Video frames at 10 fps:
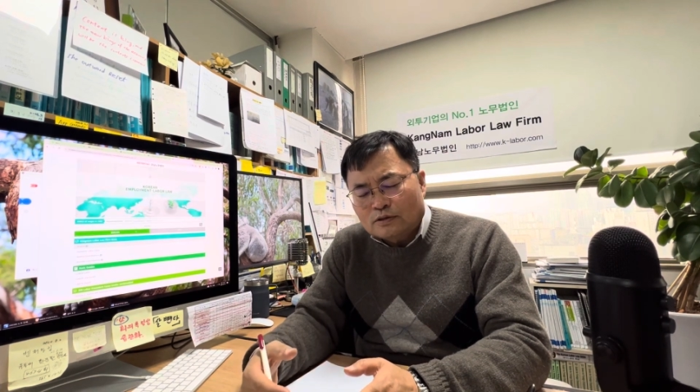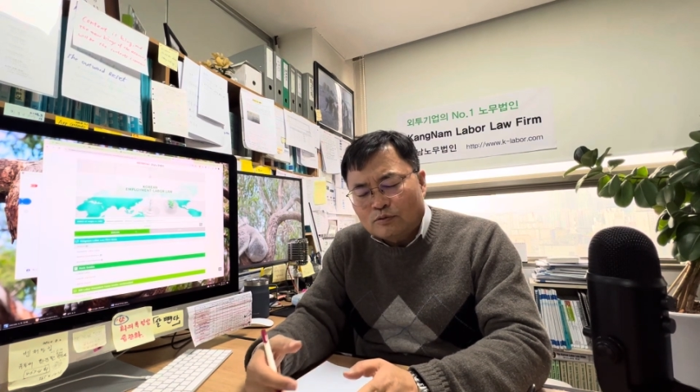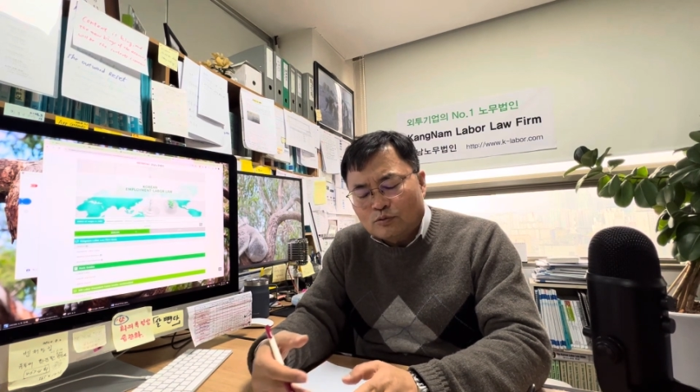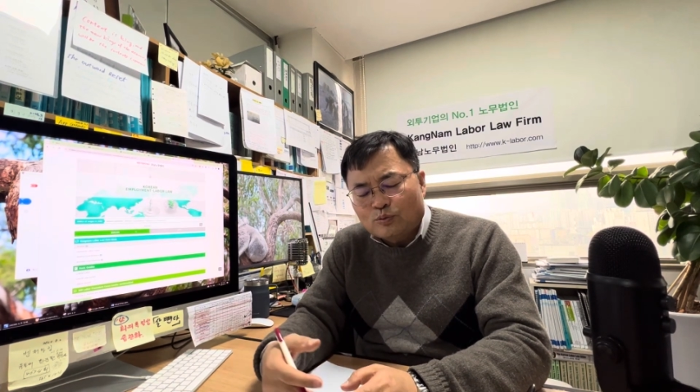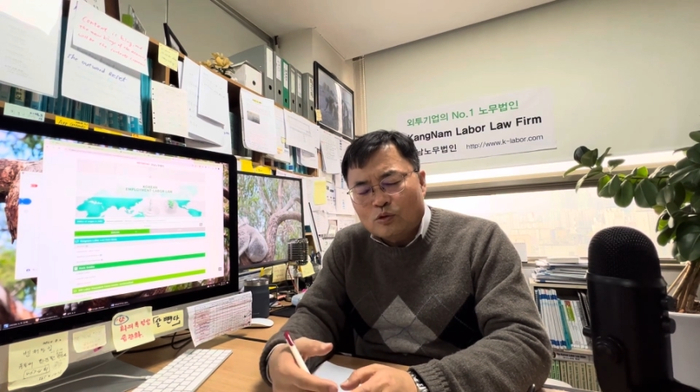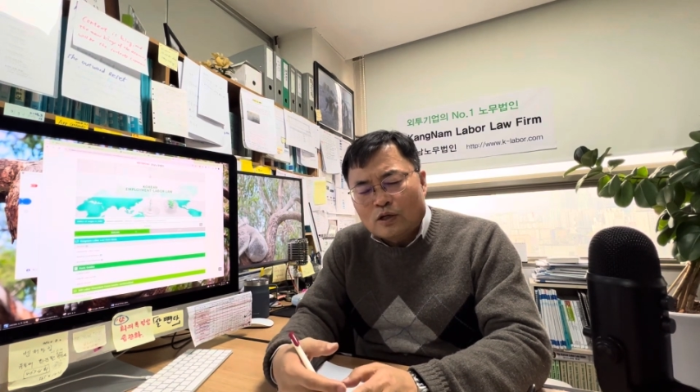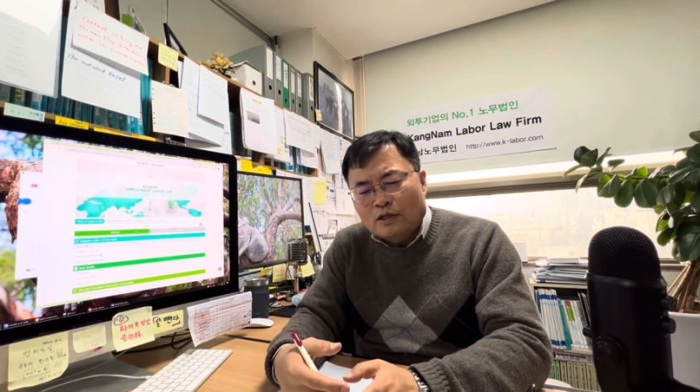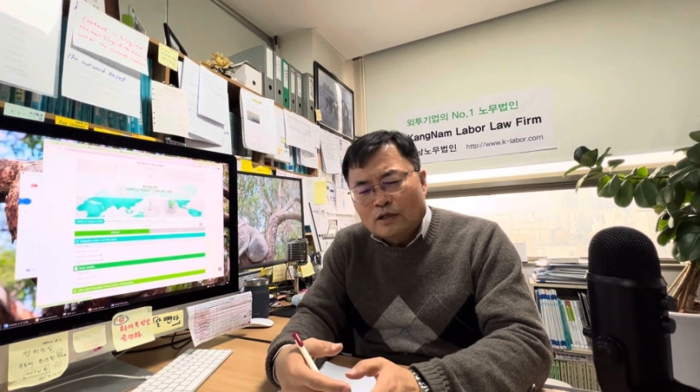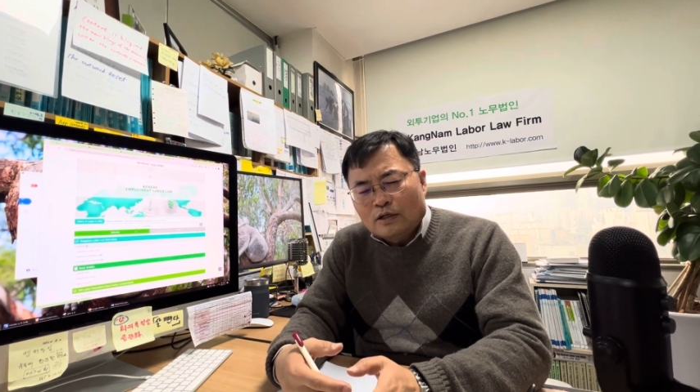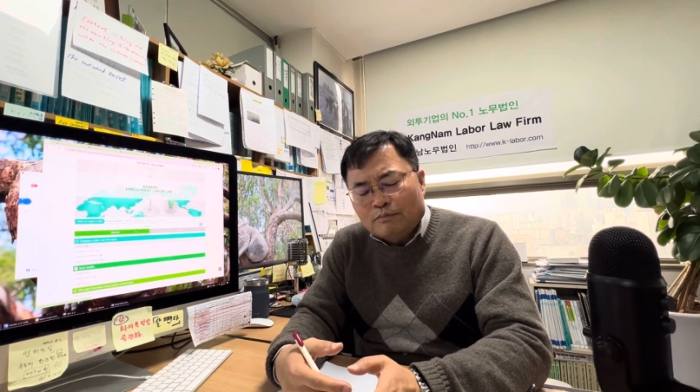
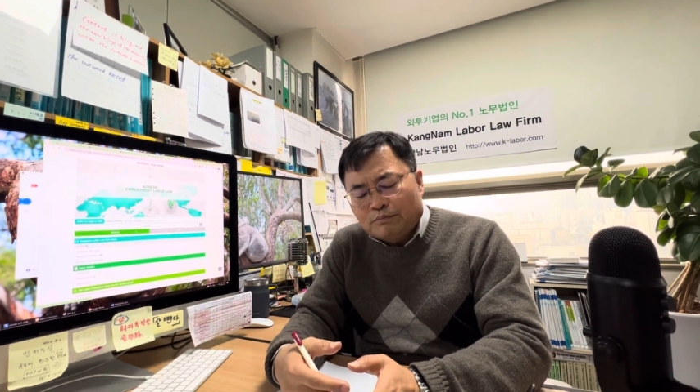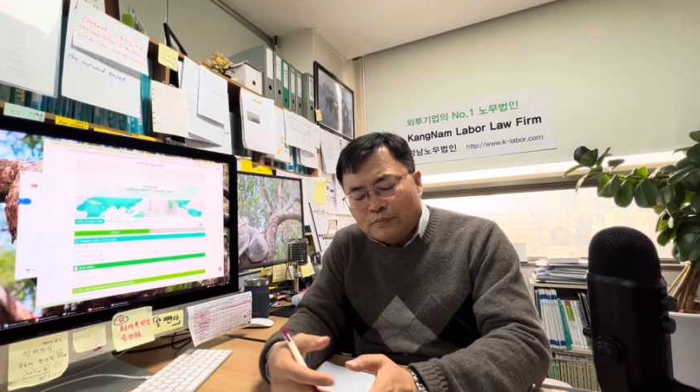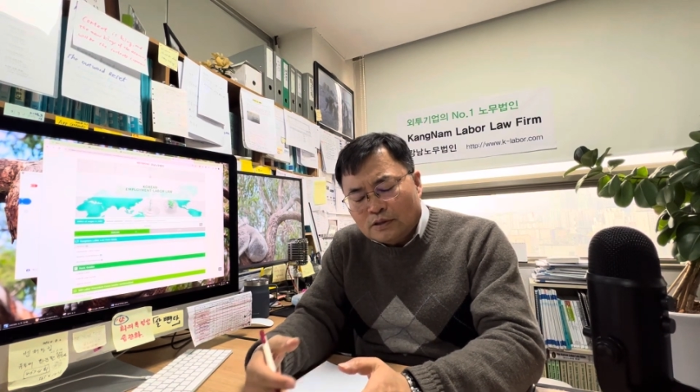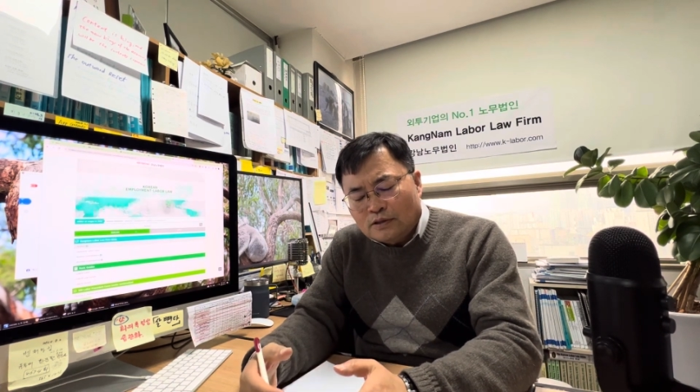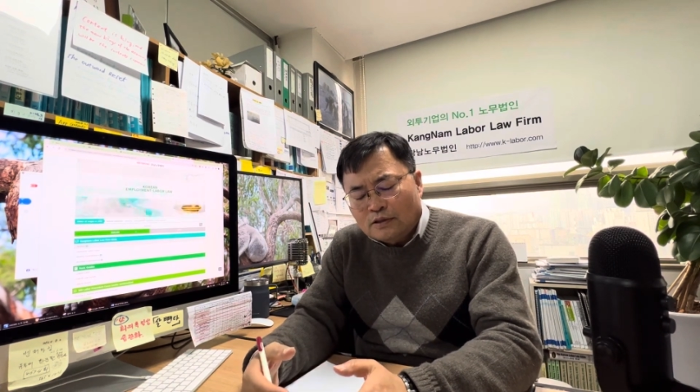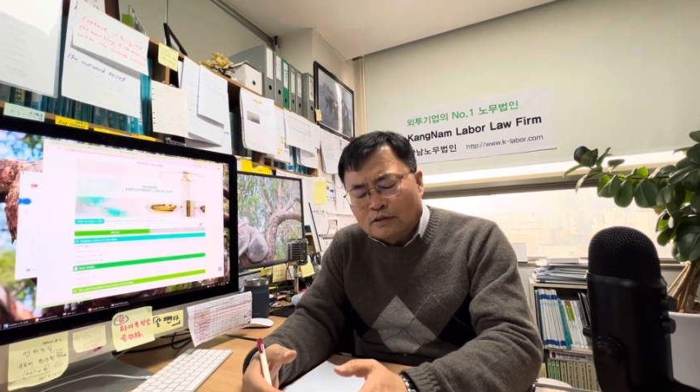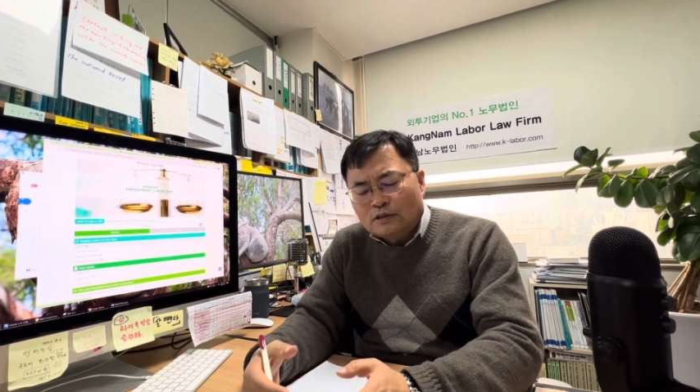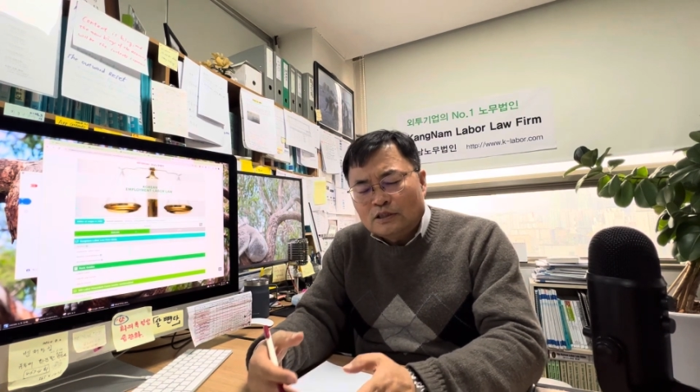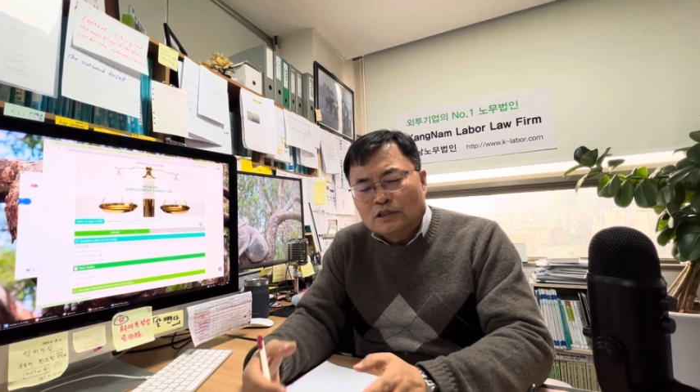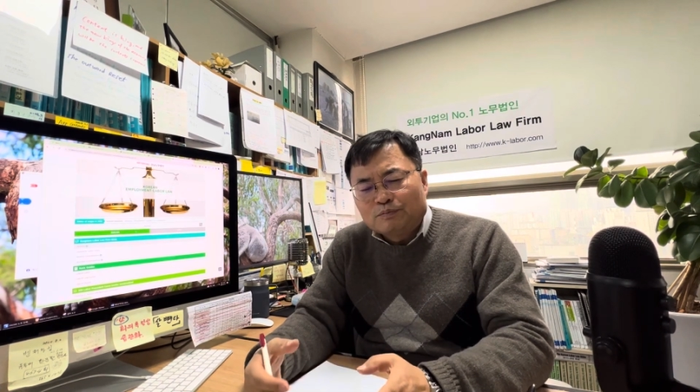more must
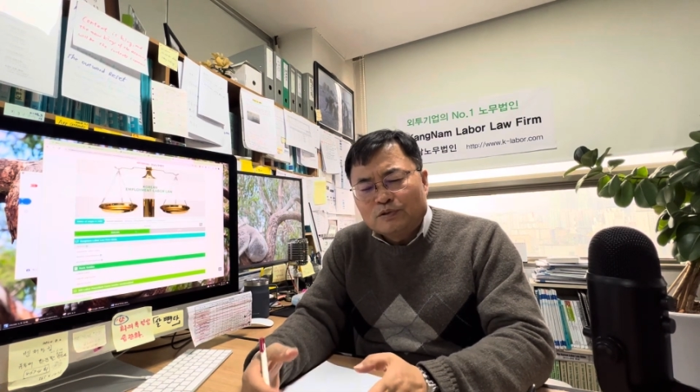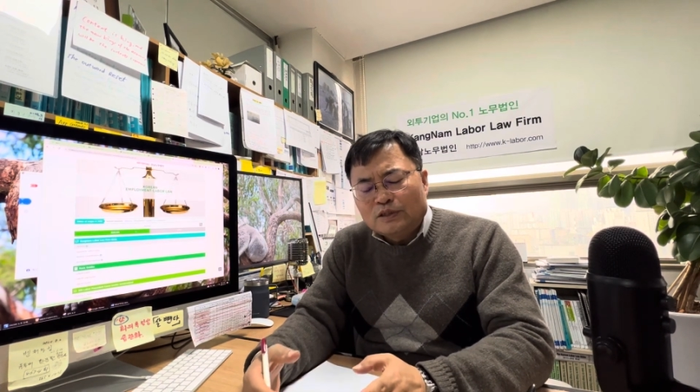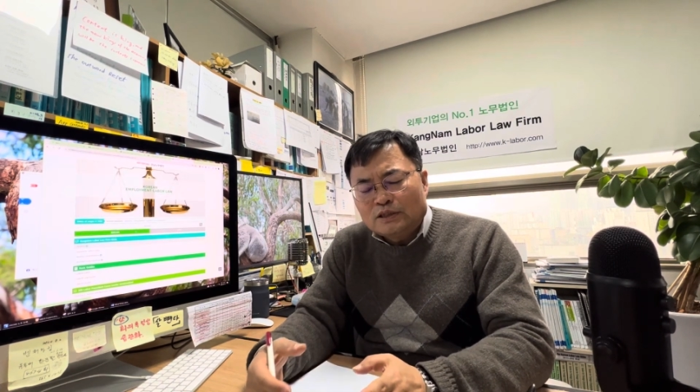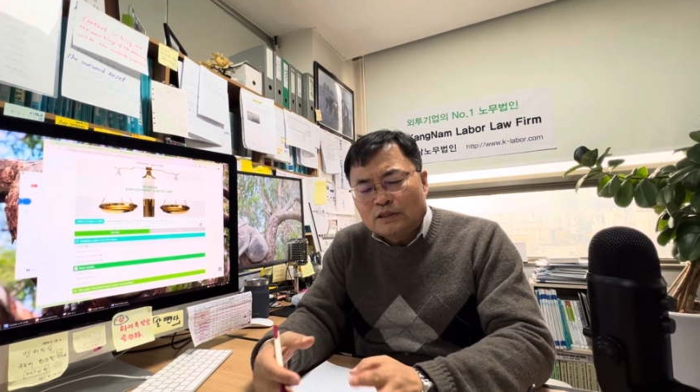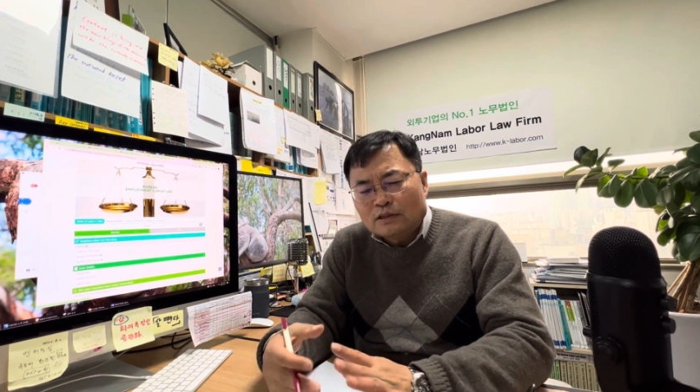establish